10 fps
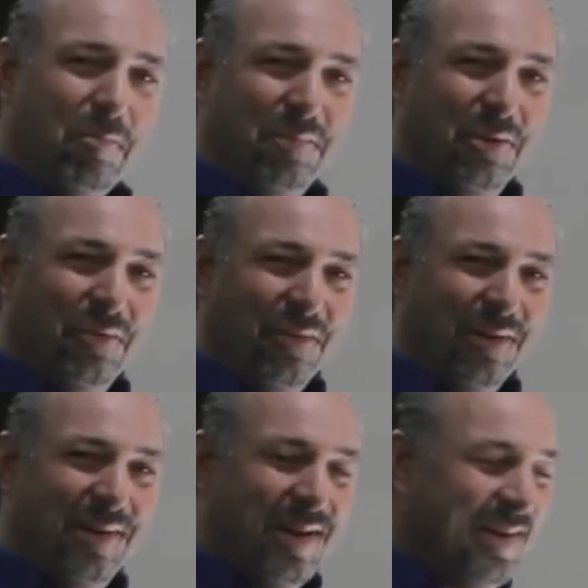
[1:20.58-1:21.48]

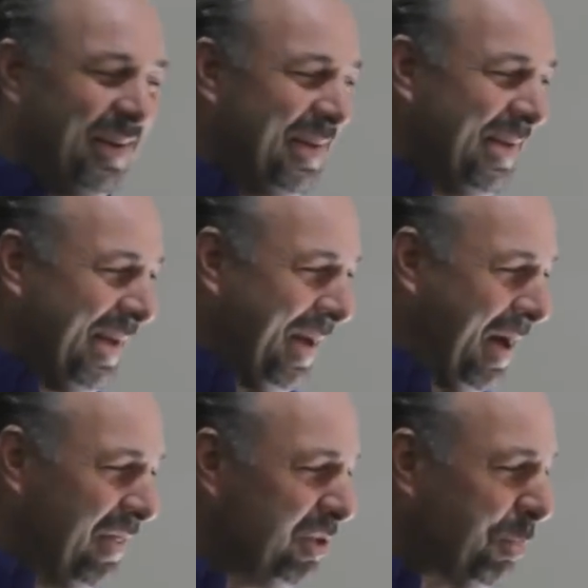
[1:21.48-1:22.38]
Beautiful, isn't it?
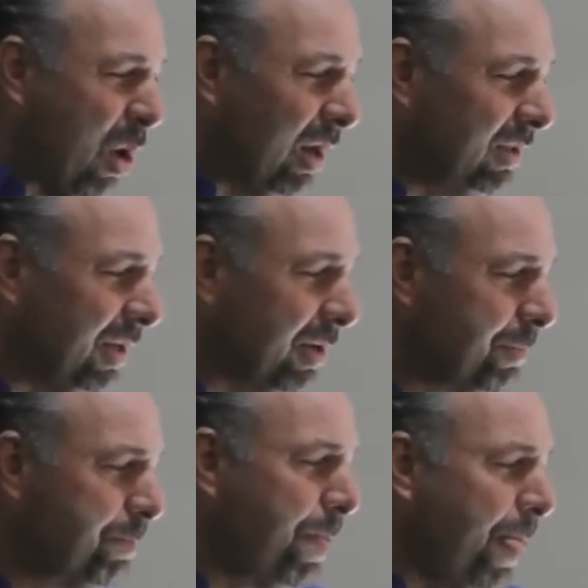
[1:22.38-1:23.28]
This product
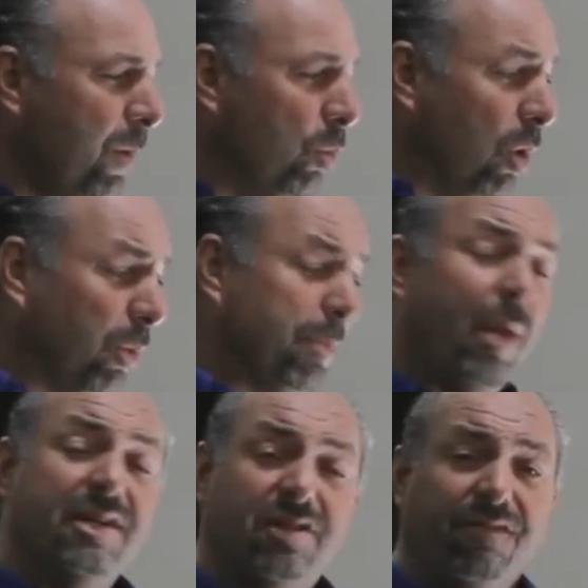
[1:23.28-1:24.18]
here will
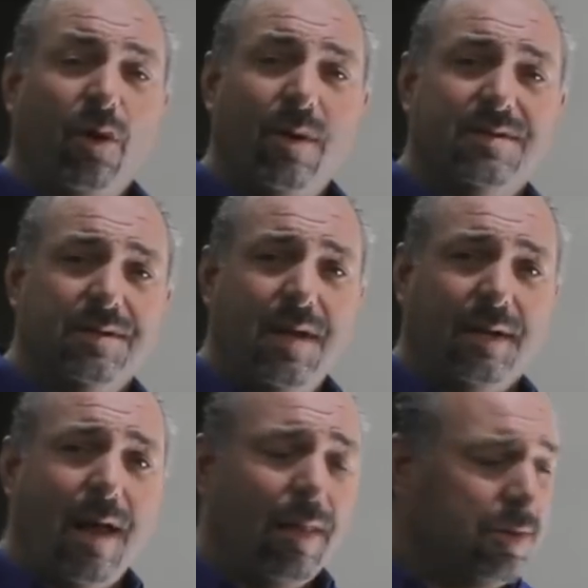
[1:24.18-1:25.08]
replace the fluorescent
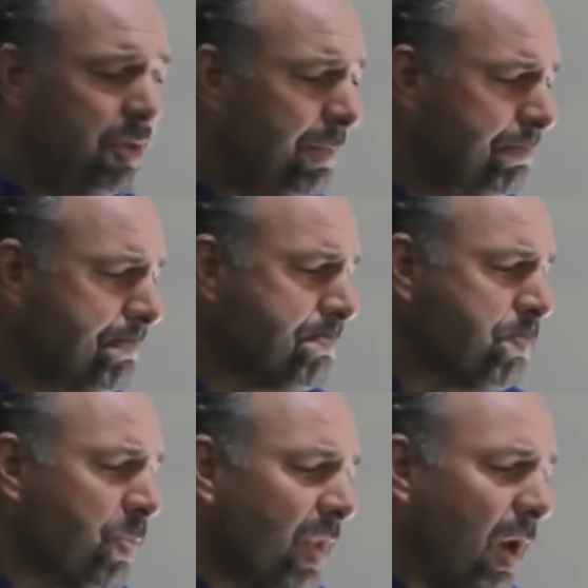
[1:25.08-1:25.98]
technology.
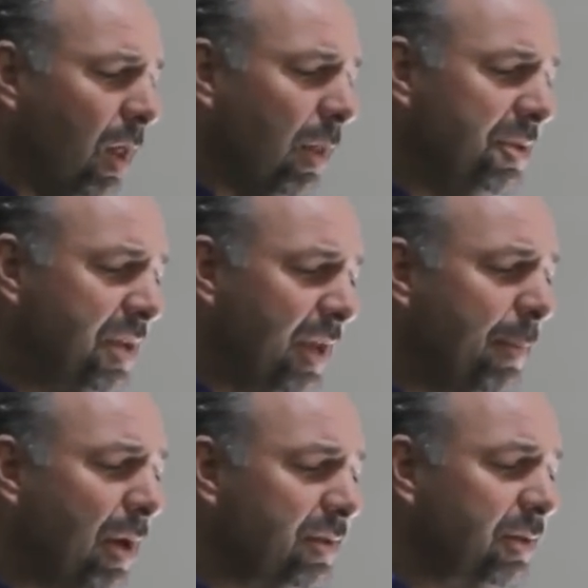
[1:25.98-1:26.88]
Let me tell you
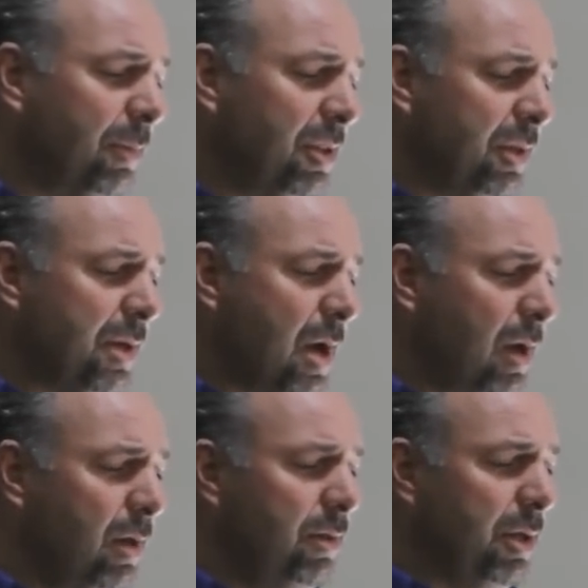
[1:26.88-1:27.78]
about some of
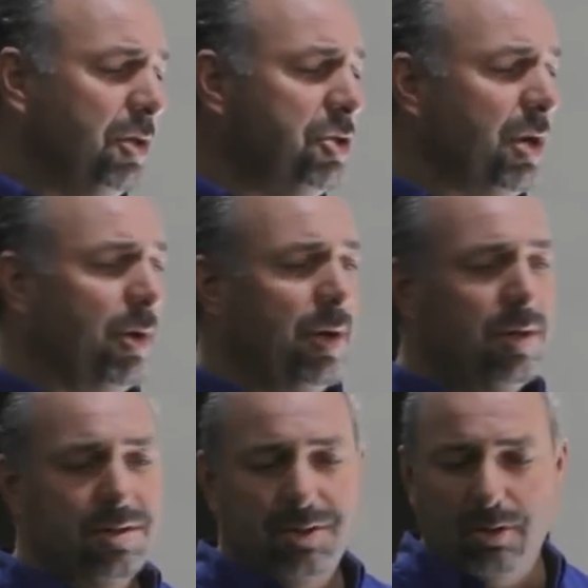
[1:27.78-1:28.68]
the engineering
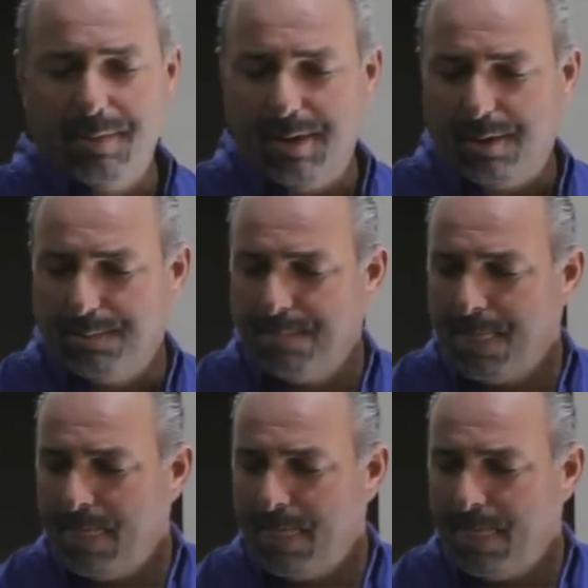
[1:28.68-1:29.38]
in this tube here.